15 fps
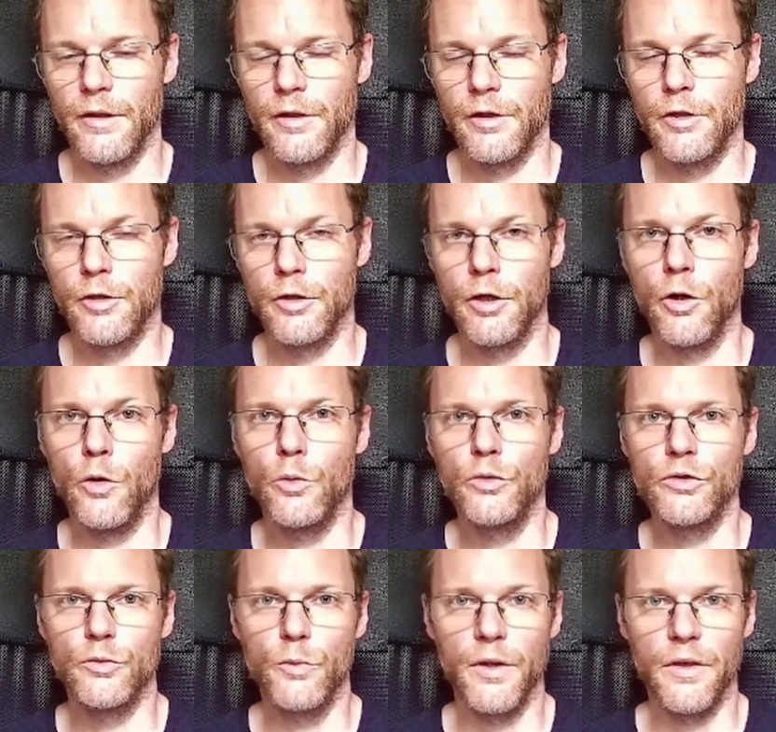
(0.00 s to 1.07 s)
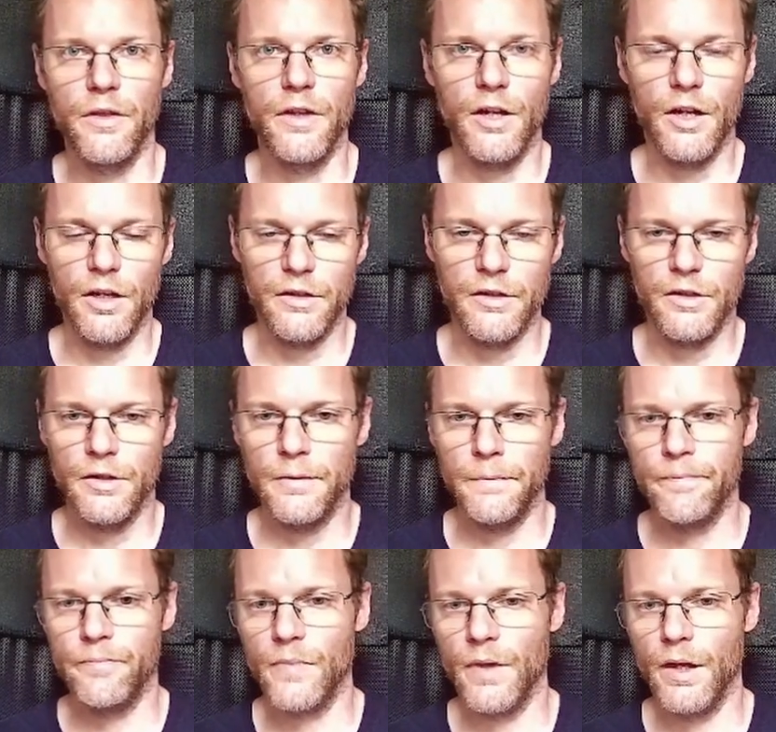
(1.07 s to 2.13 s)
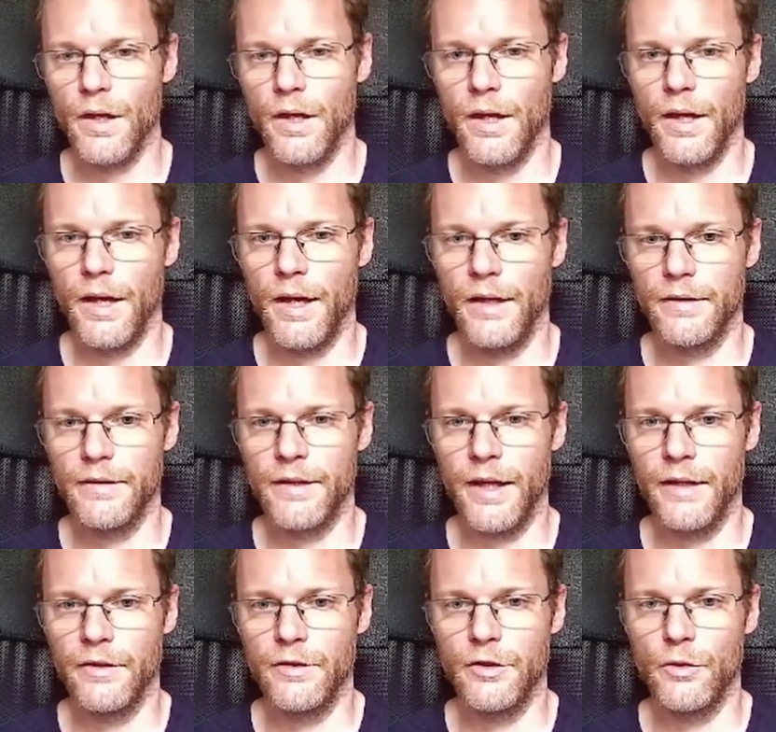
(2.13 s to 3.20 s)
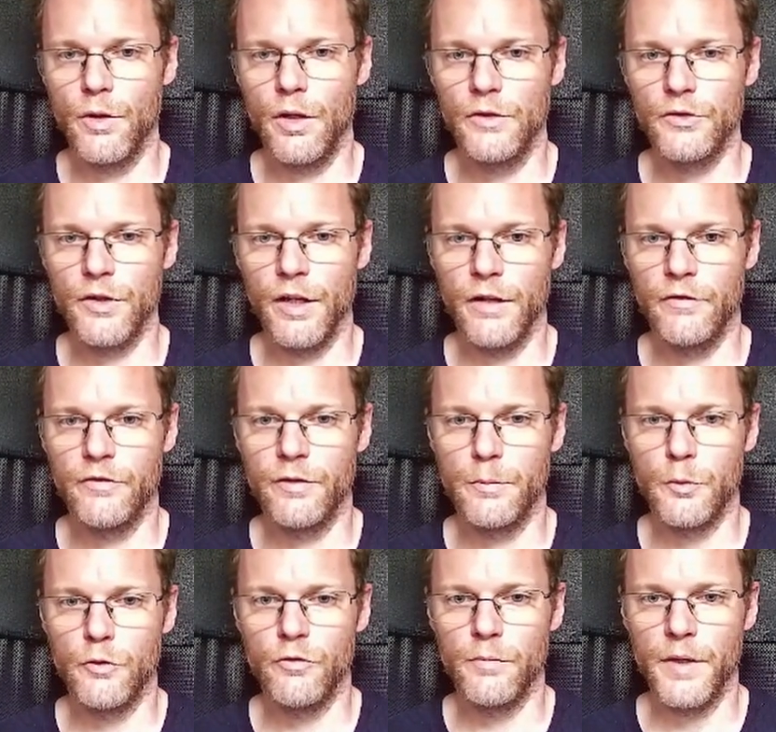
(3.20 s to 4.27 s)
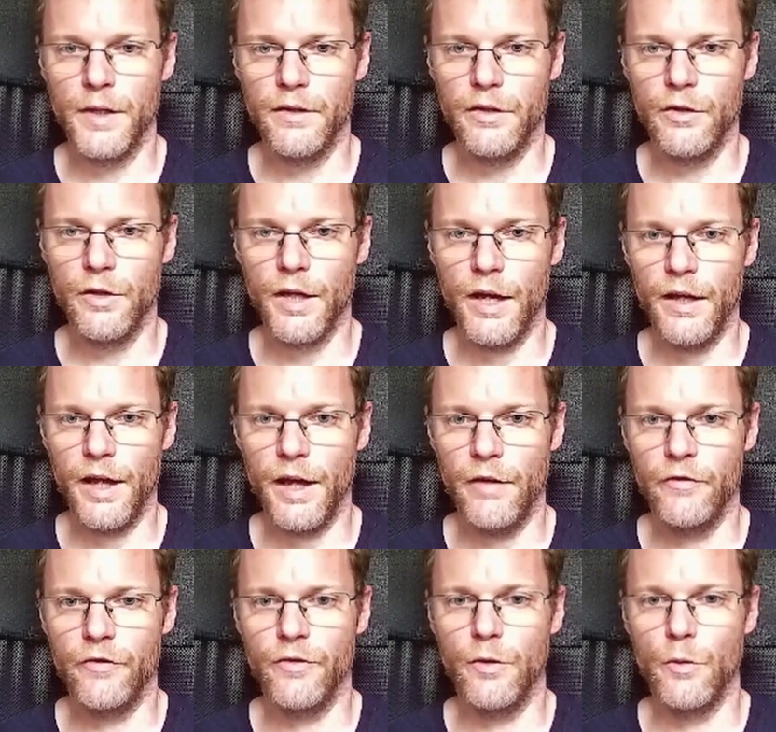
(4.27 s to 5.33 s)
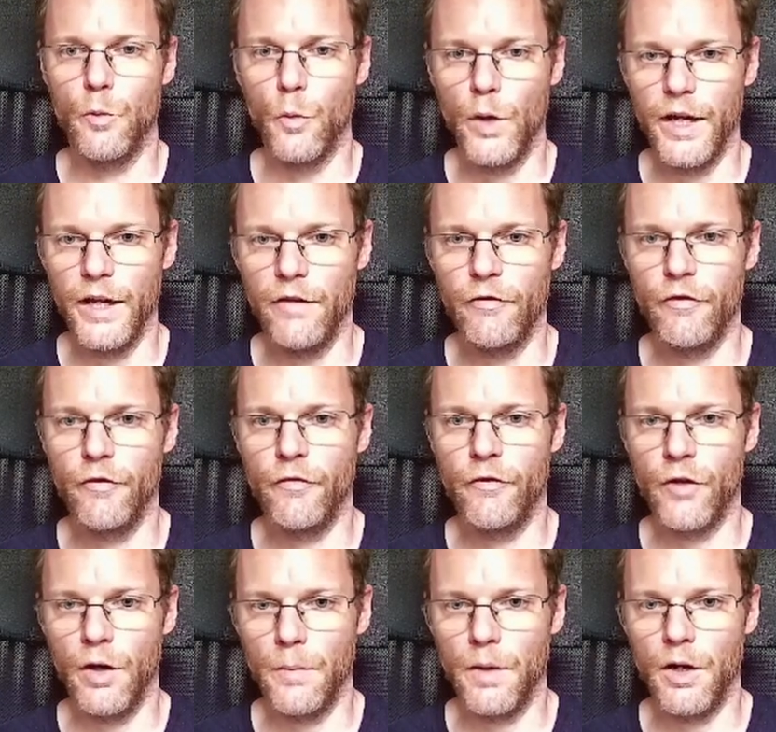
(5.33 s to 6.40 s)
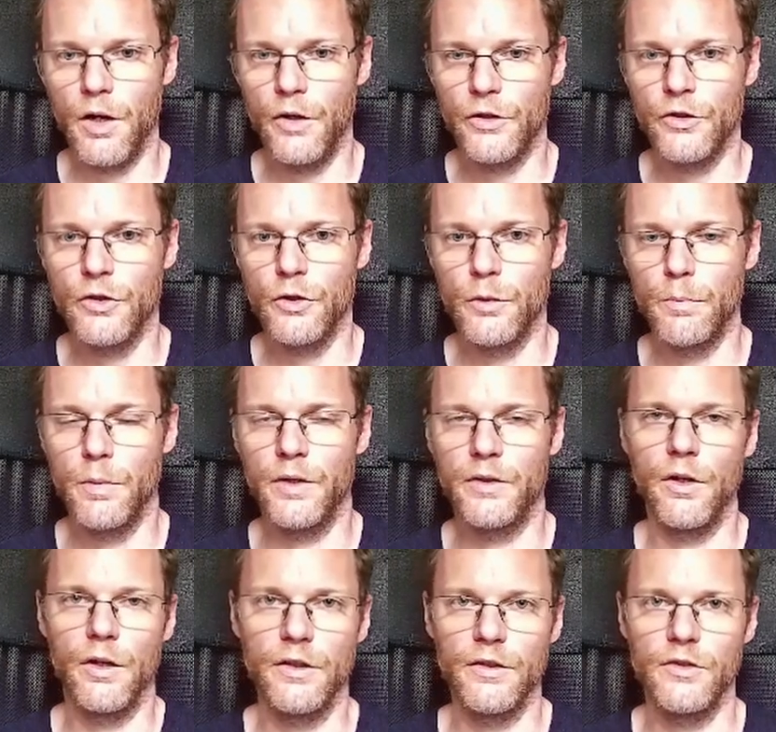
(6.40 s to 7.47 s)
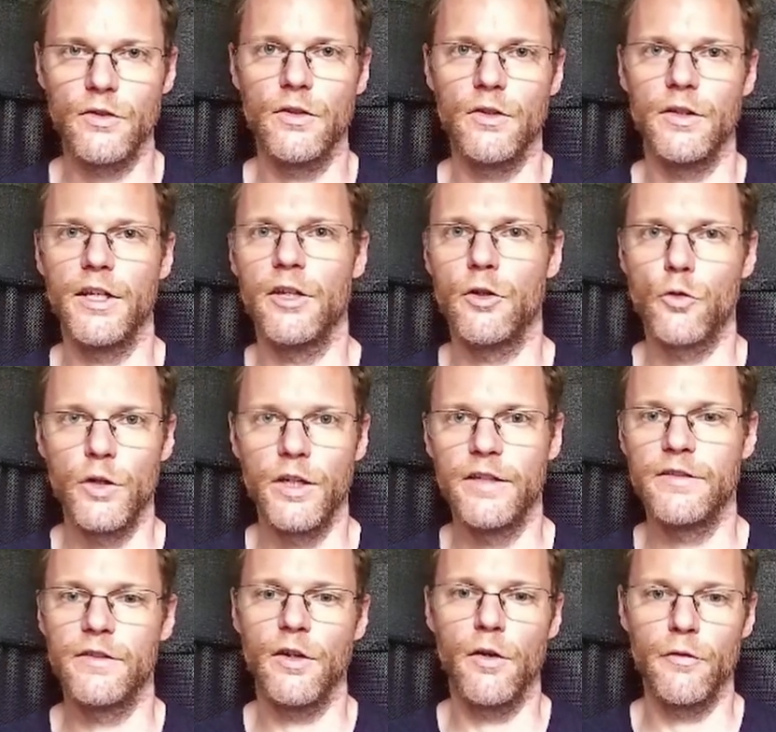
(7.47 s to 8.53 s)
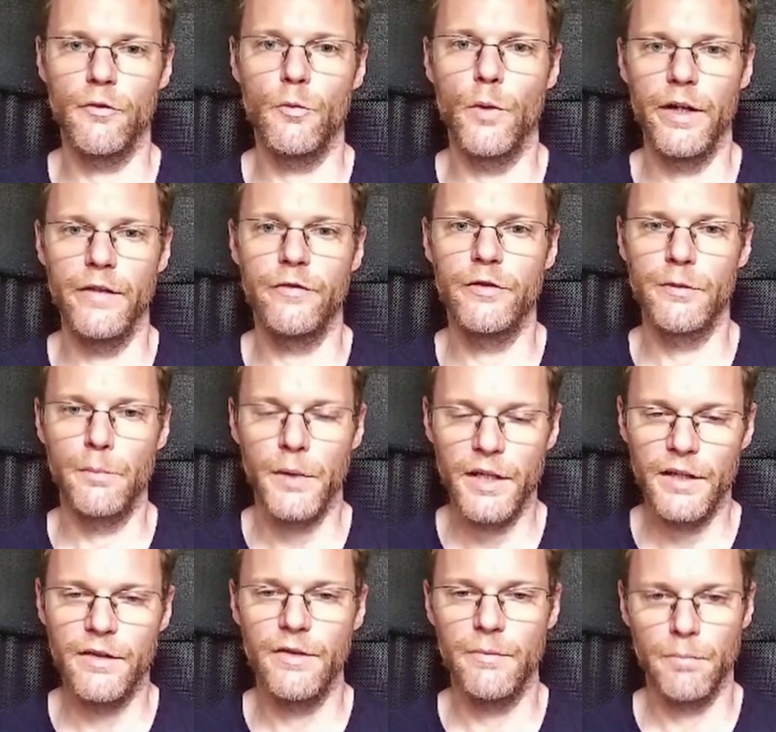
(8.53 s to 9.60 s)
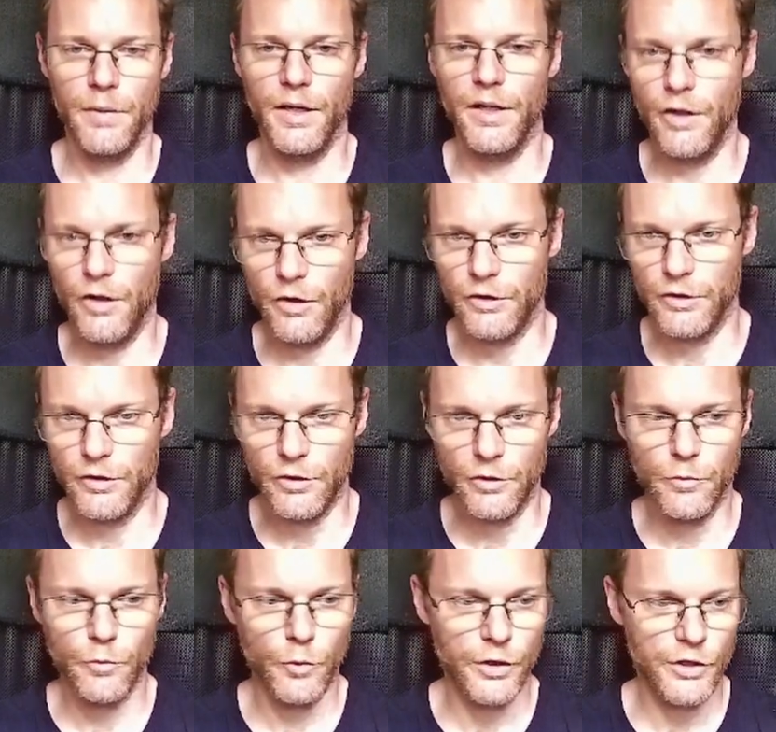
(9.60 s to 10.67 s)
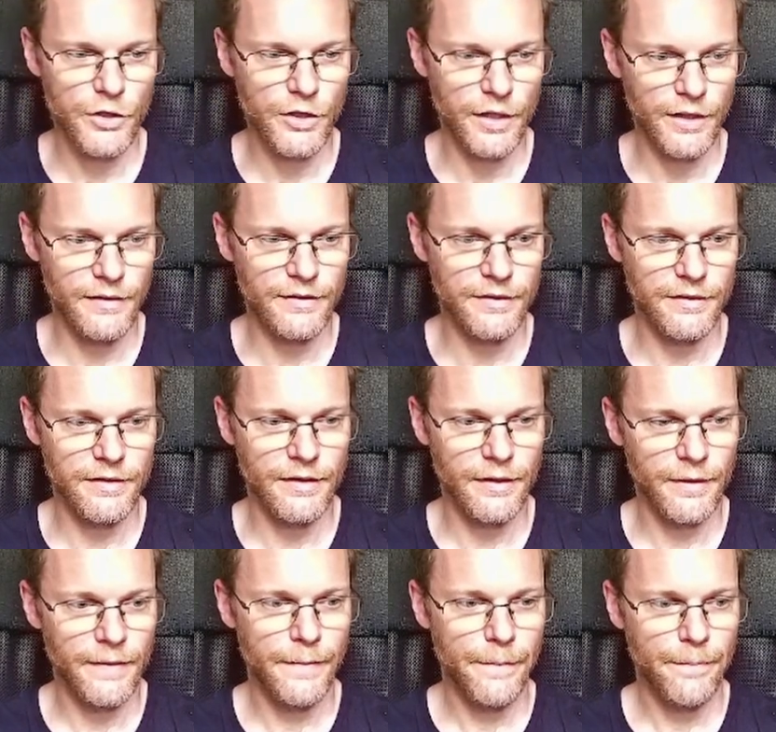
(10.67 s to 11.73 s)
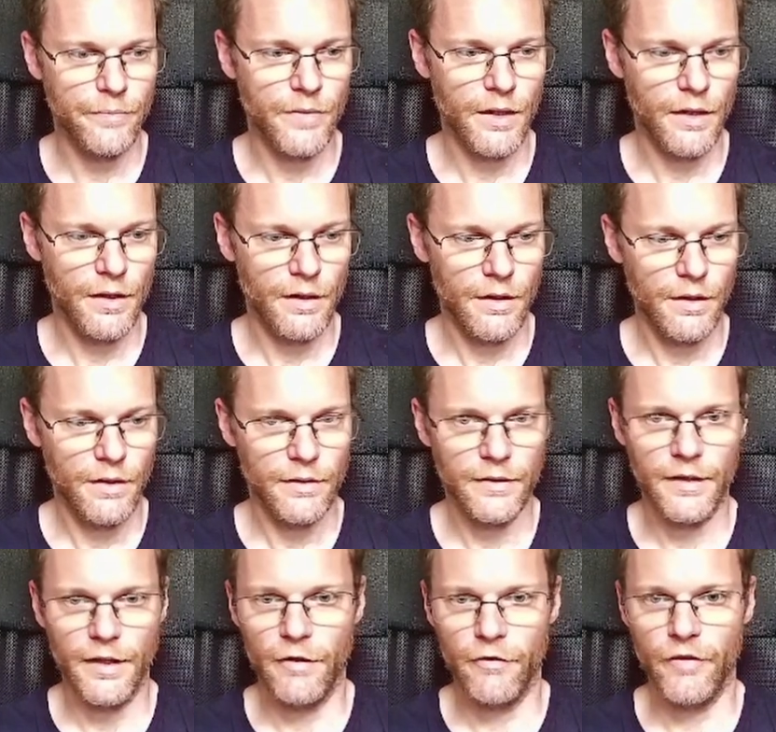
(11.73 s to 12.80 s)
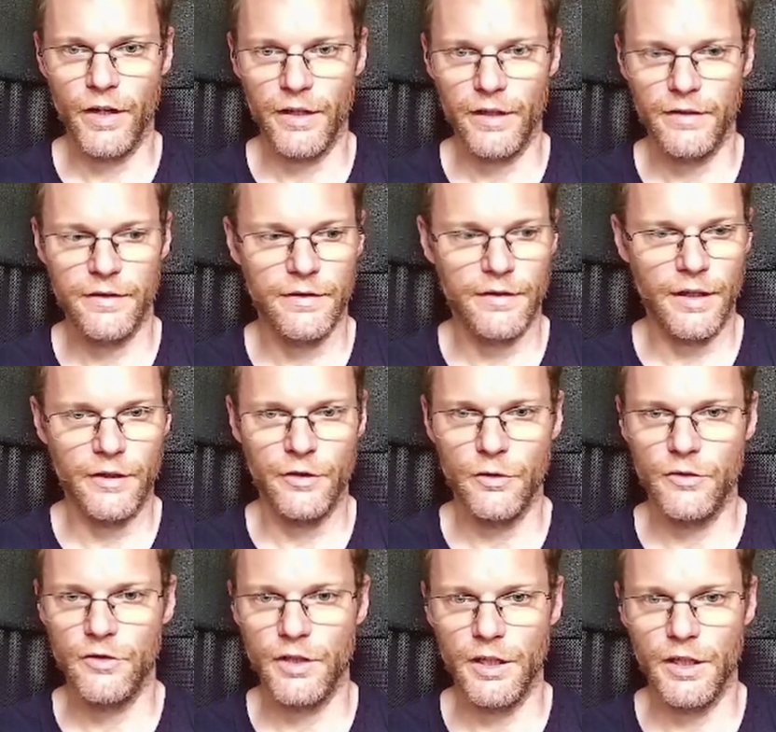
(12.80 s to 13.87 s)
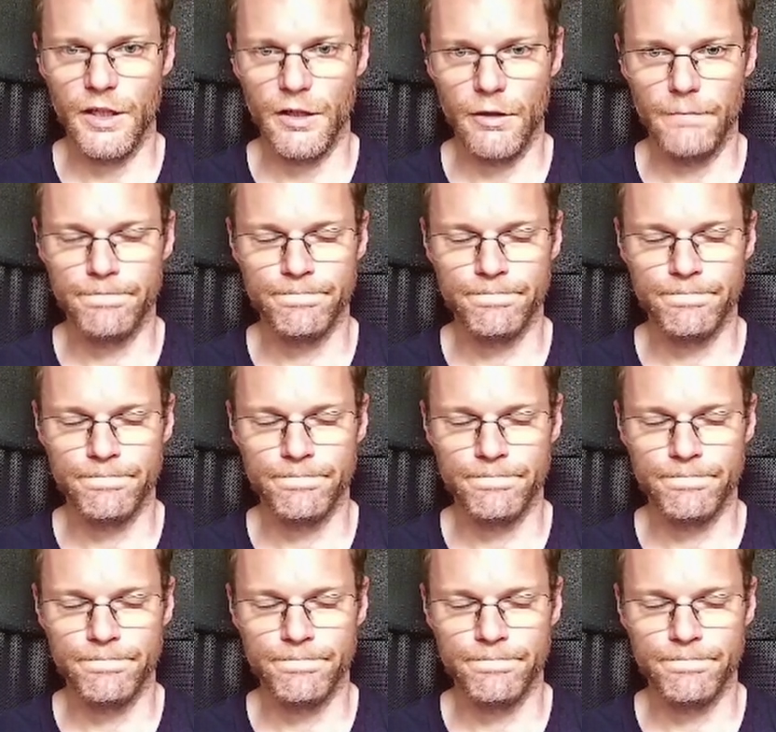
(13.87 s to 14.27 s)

glows with the audio, and then you also have the movement. You can have wave from audio, but also increase of wave speed by audio, which is the effect that you see here.